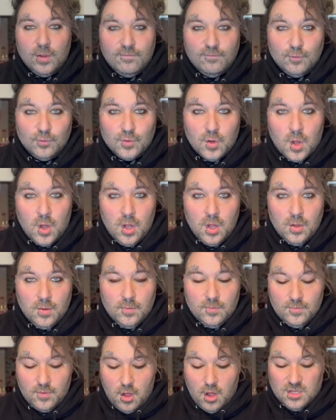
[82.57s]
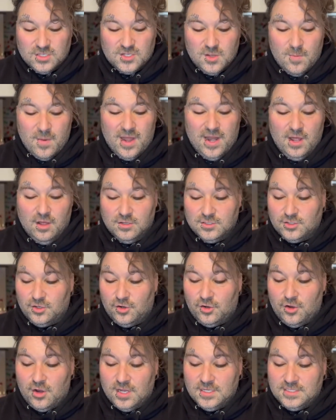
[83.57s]
Vuitton. Also, my nails are
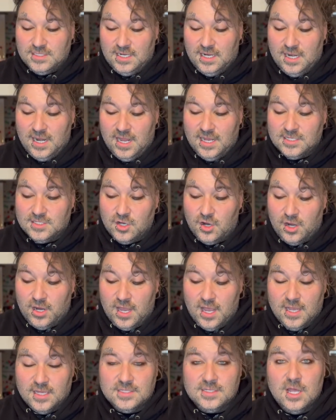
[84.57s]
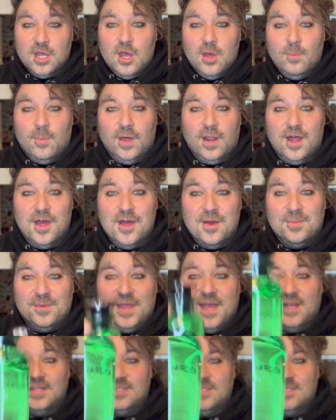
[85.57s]
crusty today. Sorry, guys. But um, yes,